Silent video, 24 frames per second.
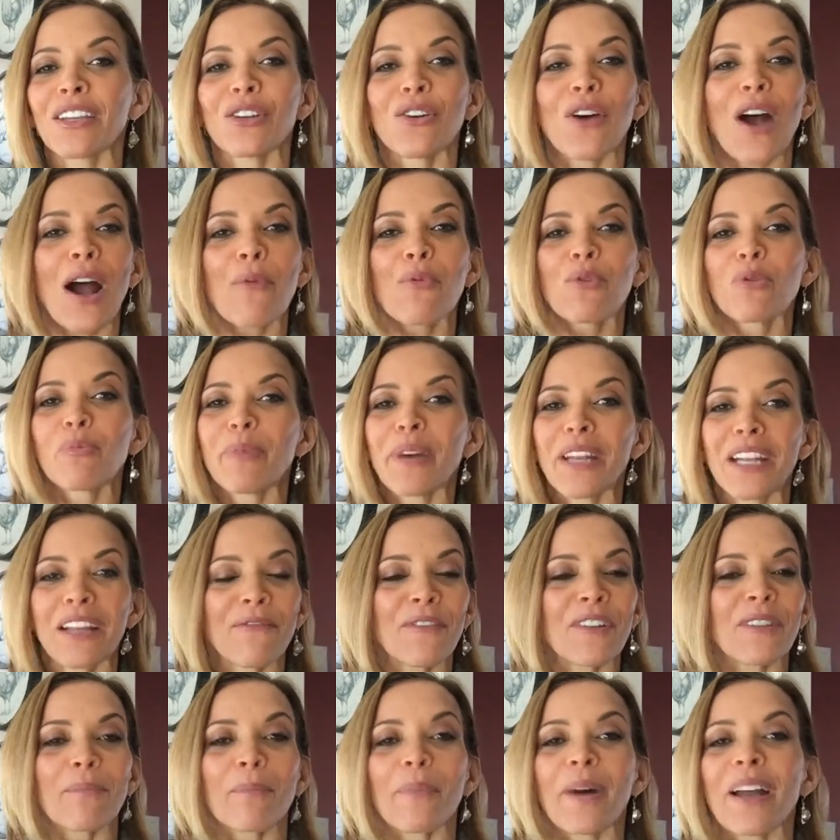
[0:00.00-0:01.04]
I would
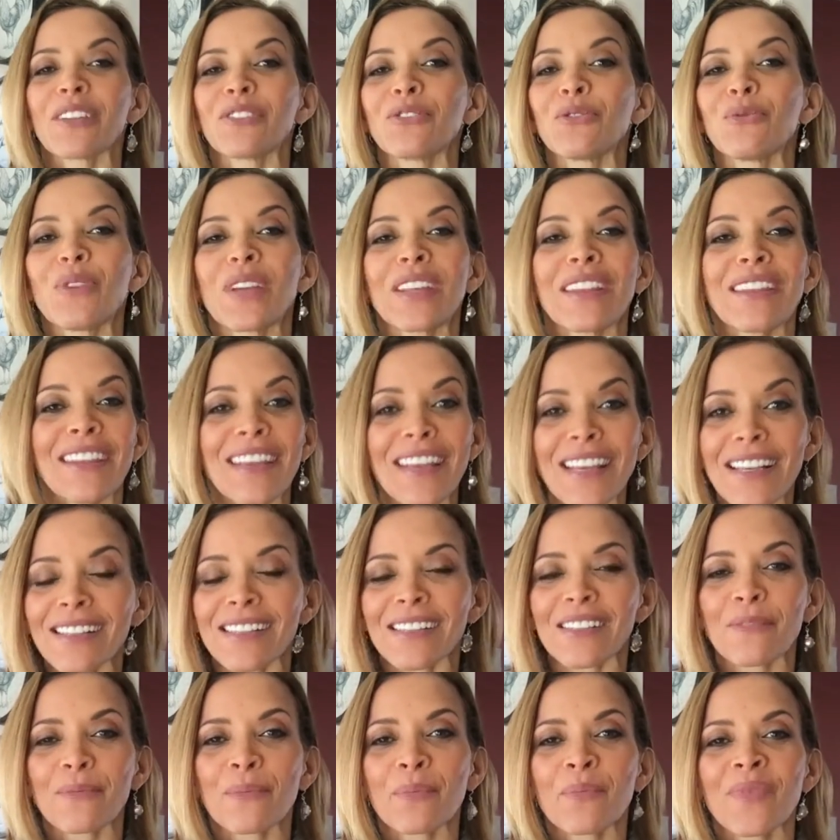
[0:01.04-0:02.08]
benefit by doing this.